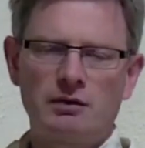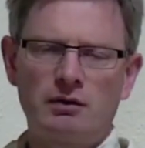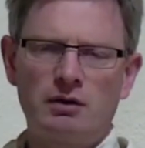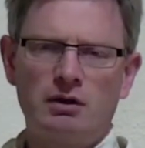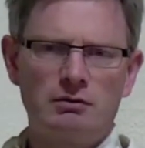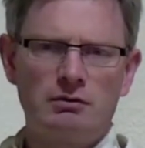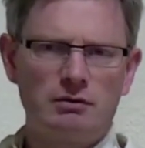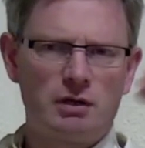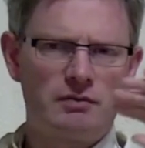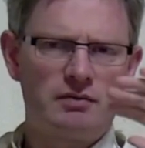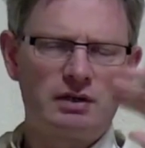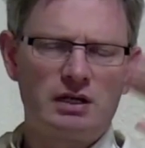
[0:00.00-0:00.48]

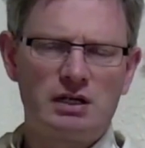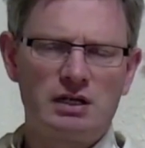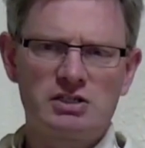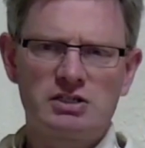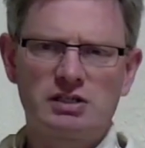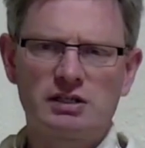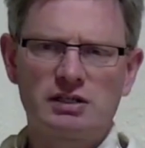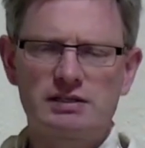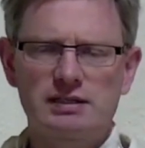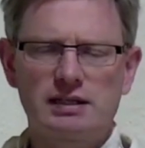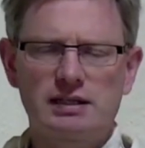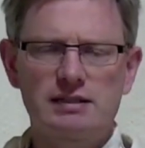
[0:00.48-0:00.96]
revelation in the
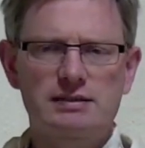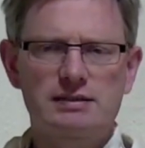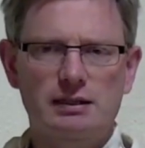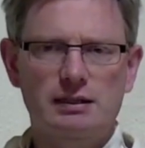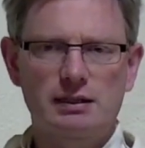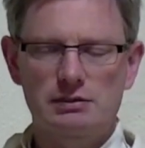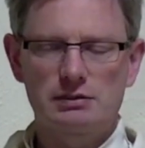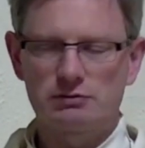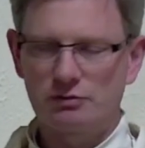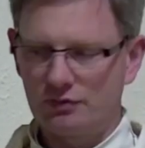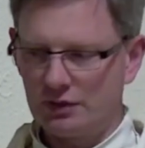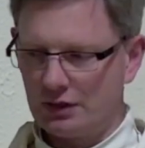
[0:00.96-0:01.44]
sense that it's
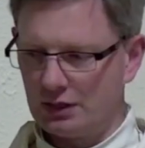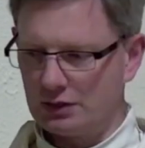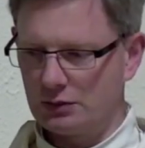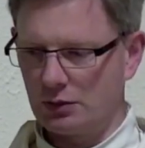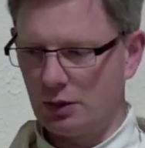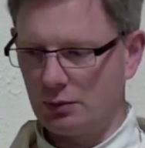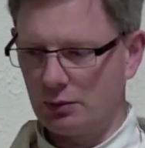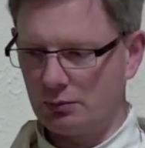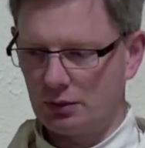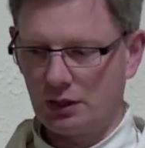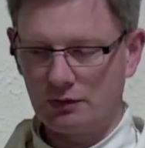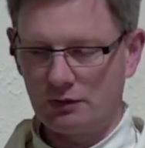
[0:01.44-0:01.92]
revealed to a
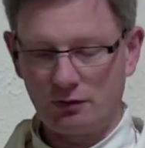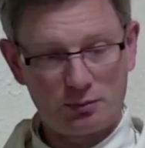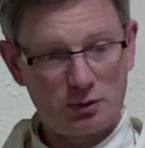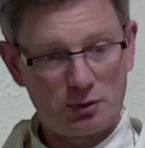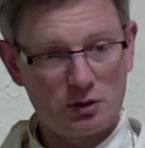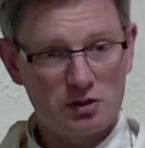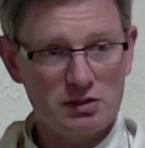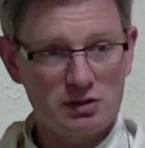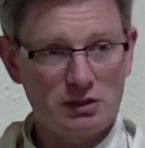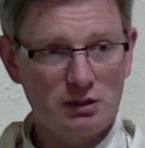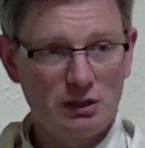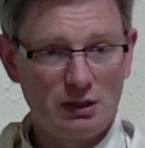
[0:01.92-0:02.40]
private
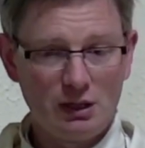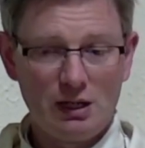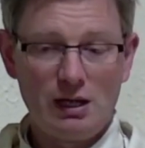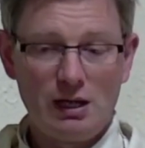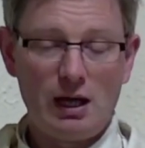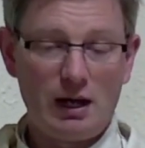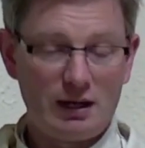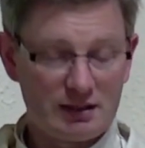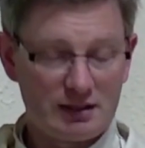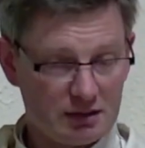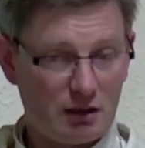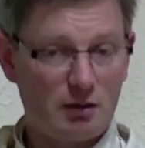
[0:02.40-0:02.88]
person and
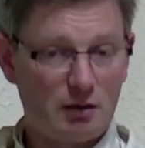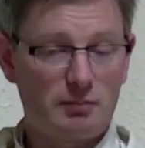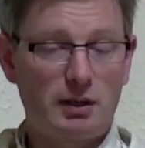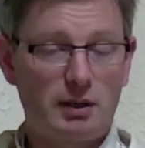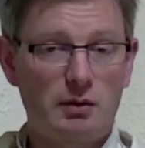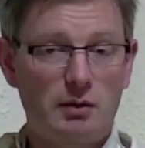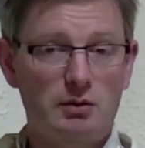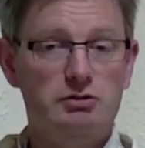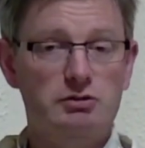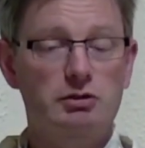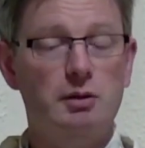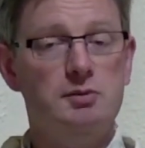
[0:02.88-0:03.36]
it's not empowered
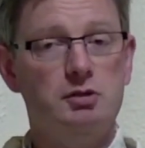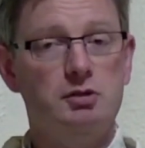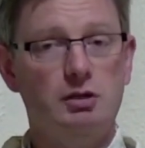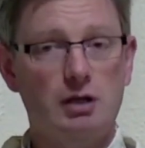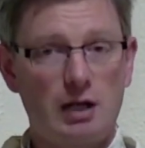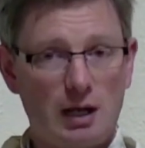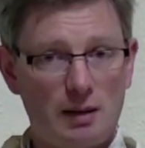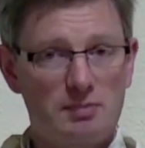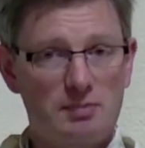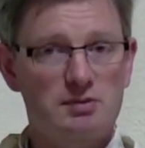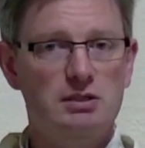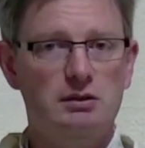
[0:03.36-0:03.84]
scripture?
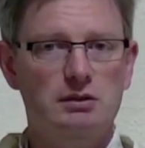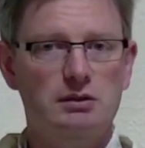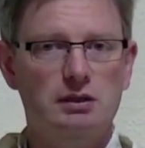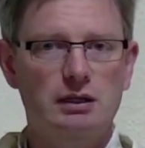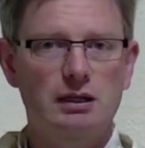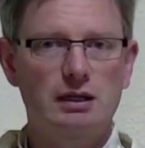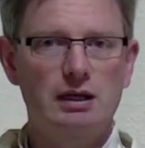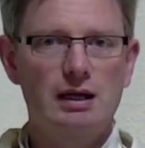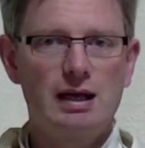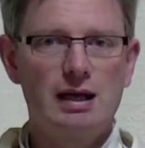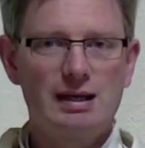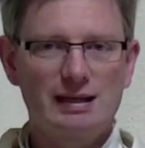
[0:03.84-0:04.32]
Absolutely.
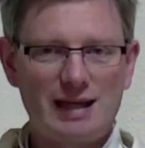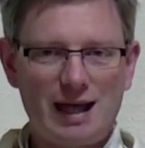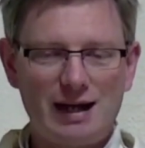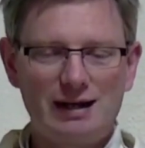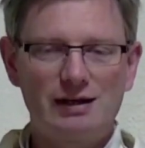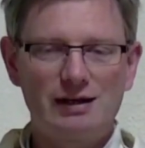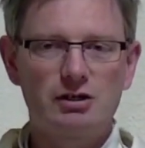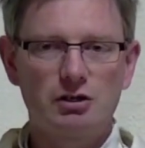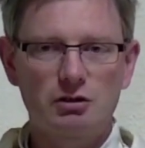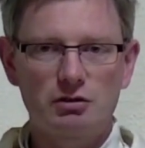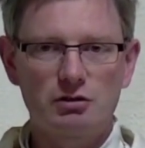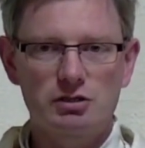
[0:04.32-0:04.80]
Can it
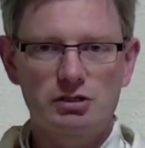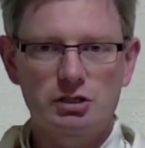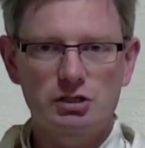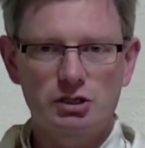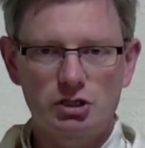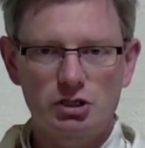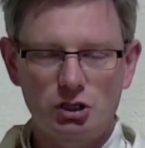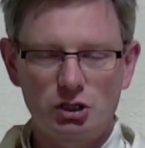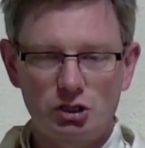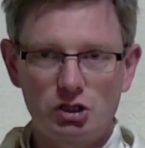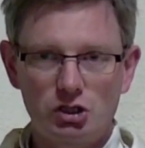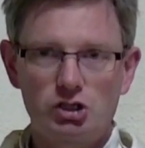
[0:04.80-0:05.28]
nourish the
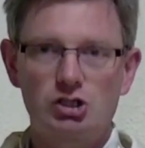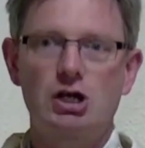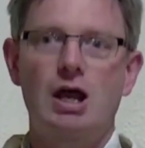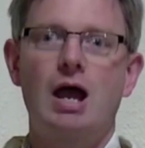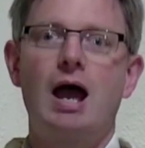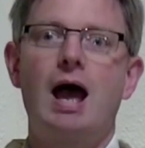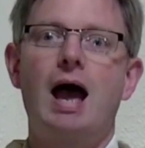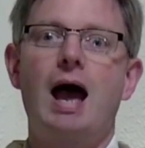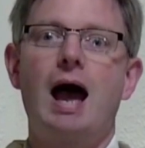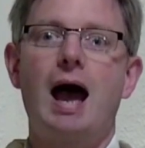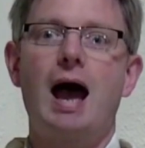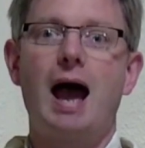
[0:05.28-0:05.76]
church?
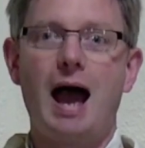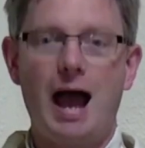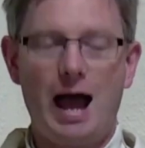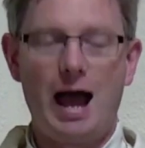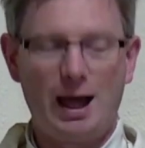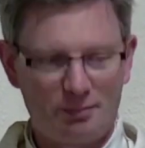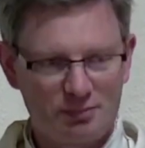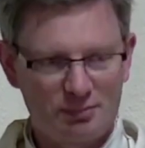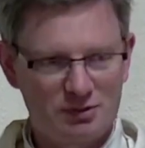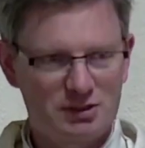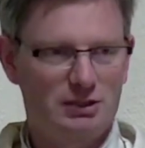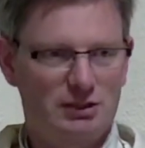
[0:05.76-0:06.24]

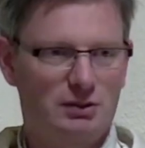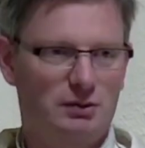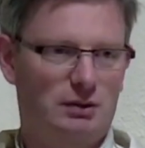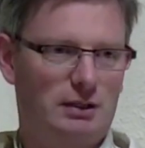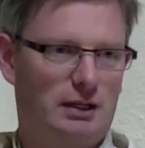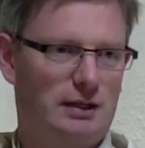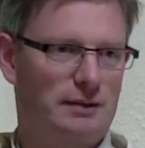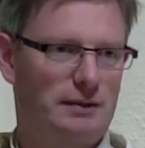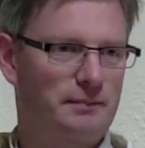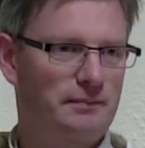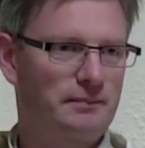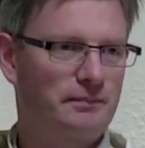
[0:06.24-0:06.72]
Absolutely.
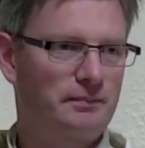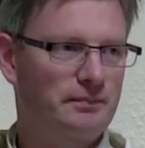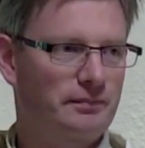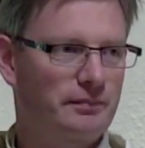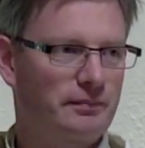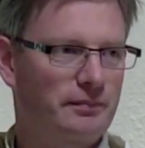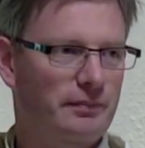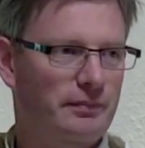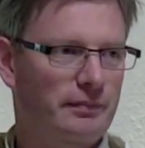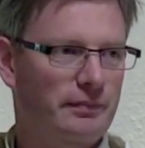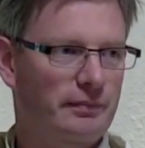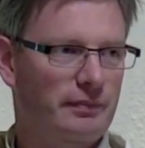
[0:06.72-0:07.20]

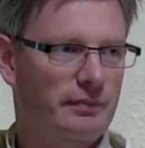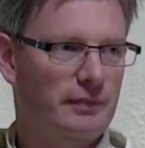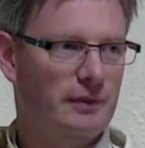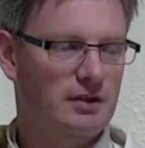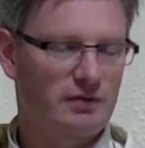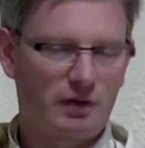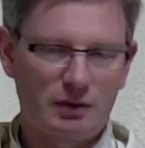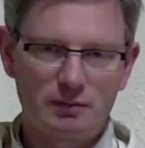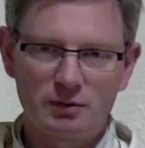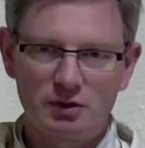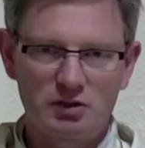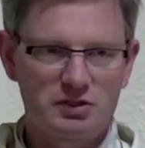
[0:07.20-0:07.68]
Divine
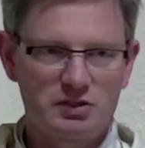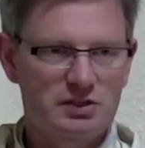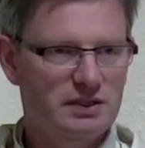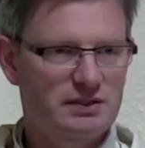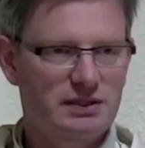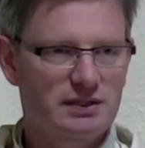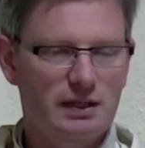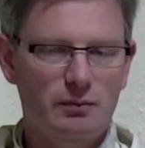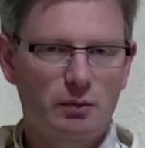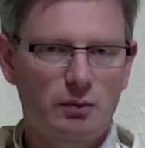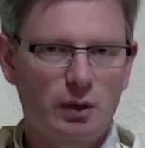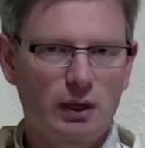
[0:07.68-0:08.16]
mercy the
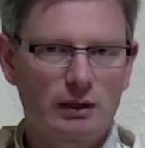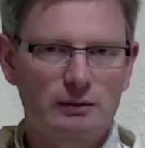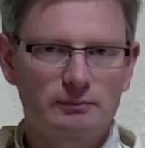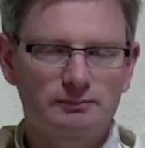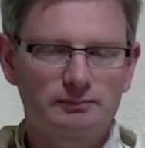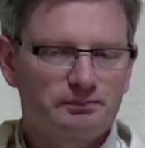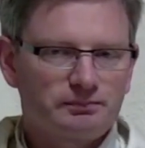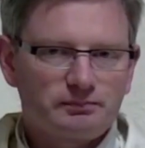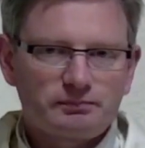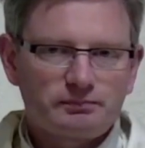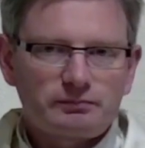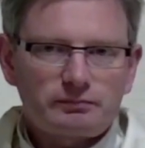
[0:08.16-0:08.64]
same way.
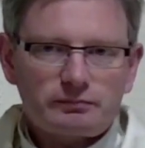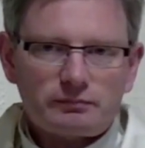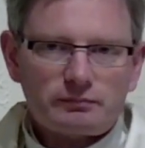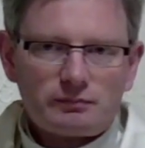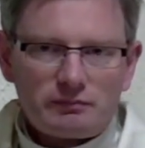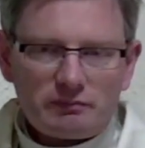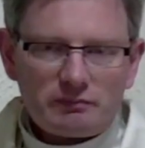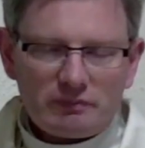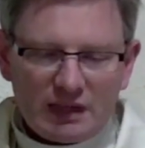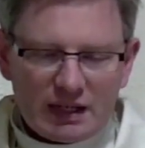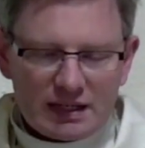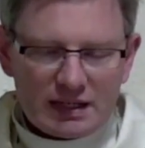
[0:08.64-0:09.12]

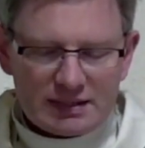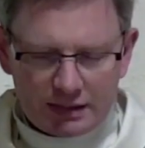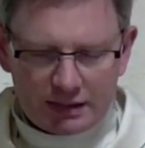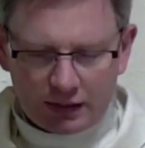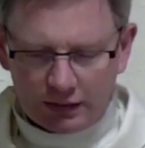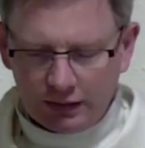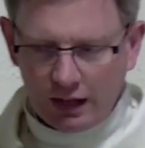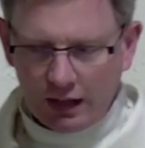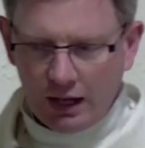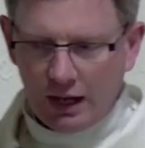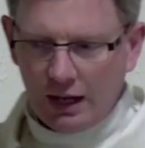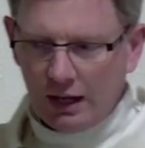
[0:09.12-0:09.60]
It's not,
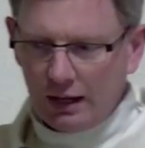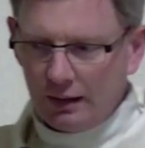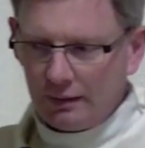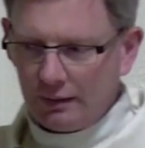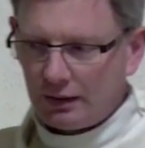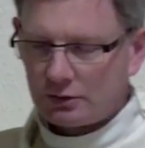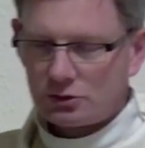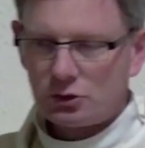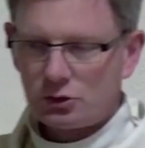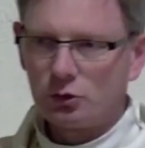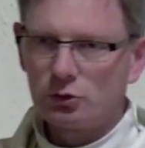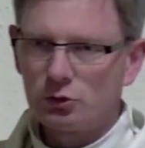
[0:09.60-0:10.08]
uh,
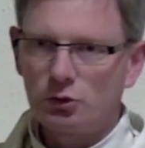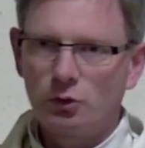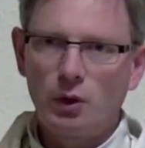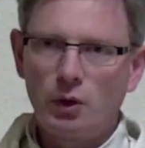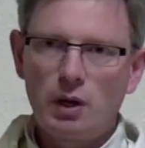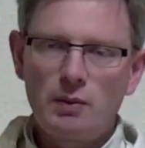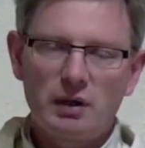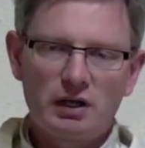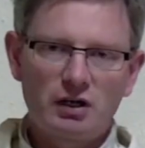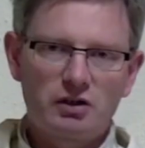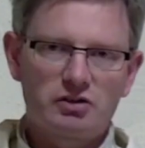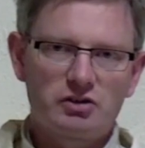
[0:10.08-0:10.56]
so the way we
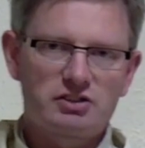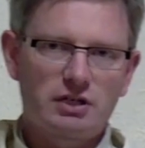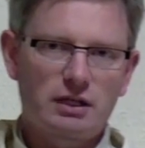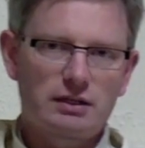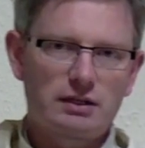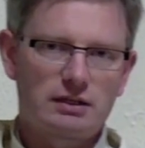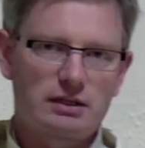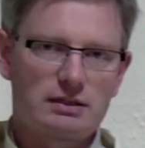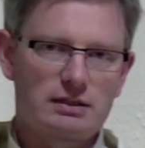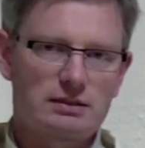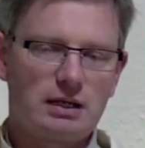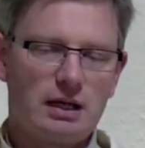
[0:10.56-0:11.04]
can understand it
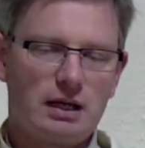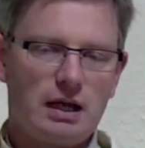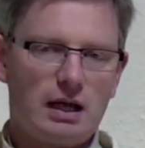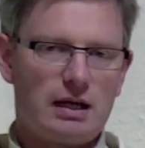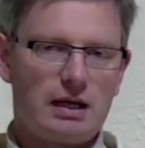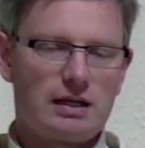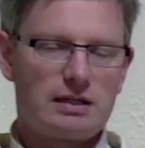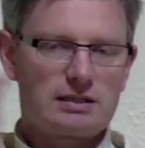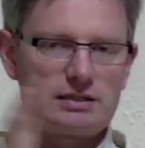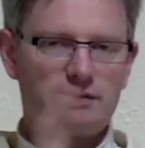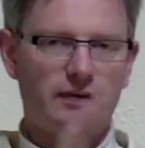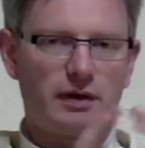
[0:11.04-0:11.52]
is, is
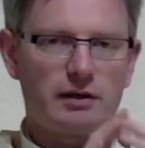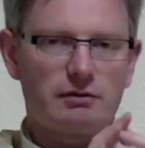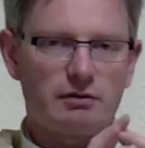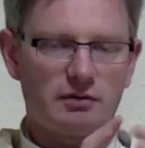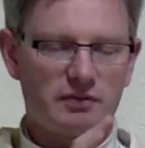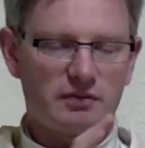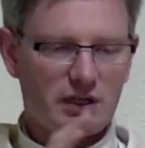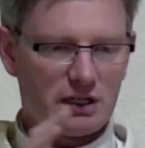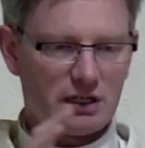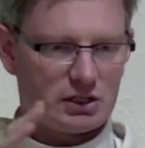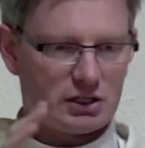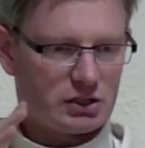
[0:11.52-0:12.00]
divine
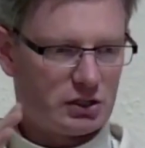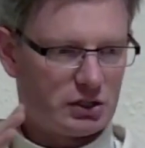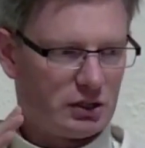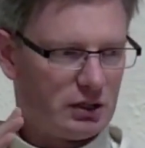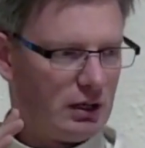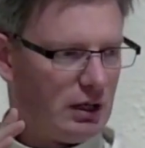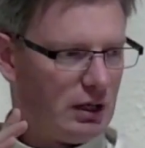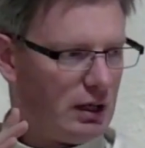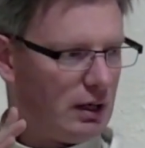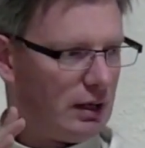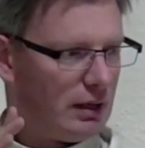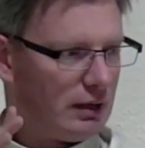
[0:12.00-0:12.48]
revelation,
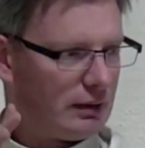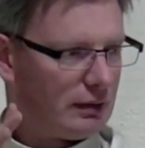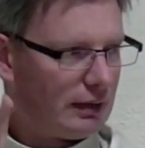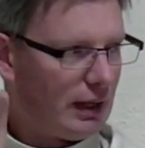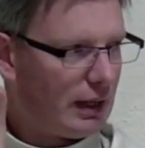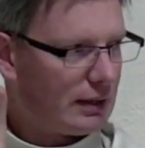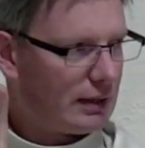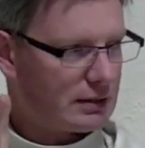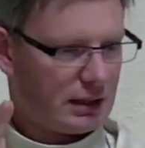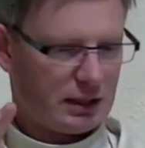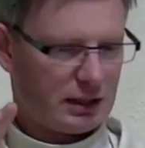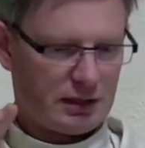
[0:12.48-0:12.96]
that's
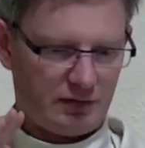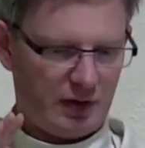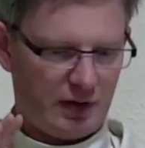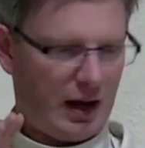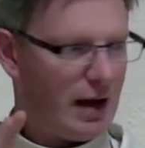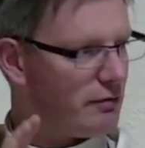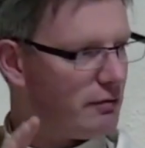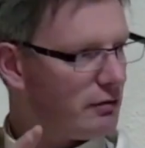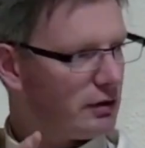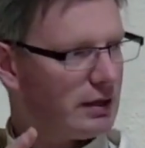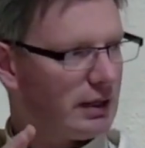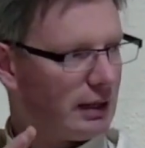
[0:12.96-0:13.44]
kind of
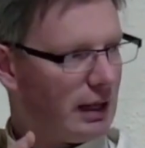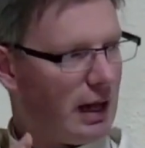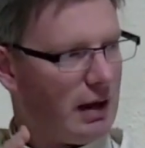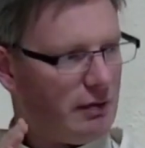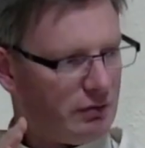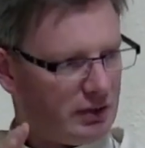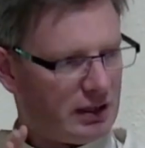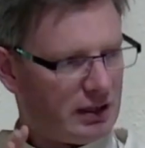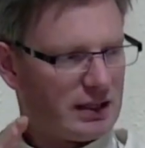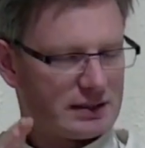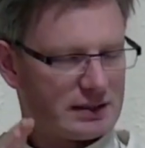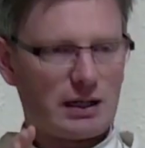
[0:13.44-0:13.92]
everything,
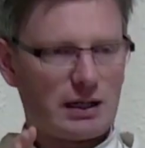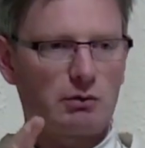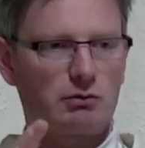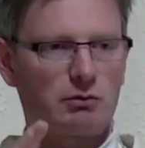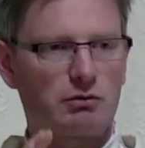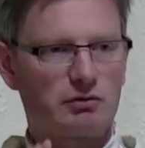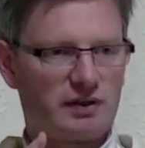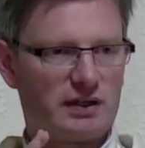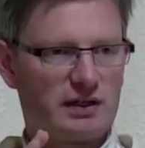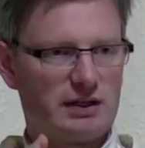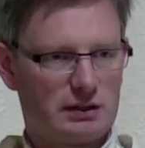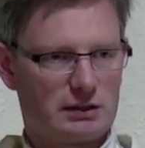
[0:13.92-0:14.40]
everything is now
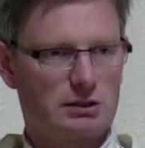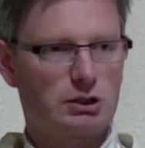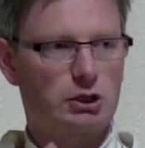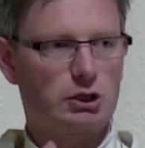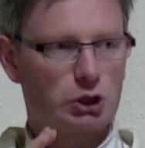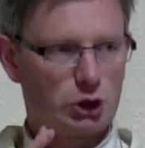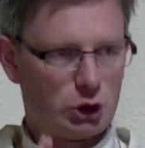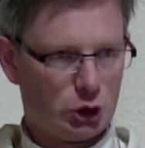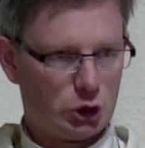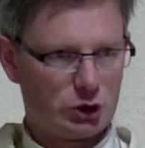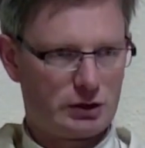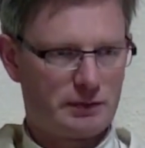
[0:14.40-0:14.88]
revealed.
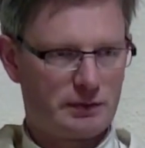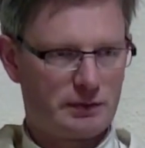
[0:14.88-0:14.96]
Good.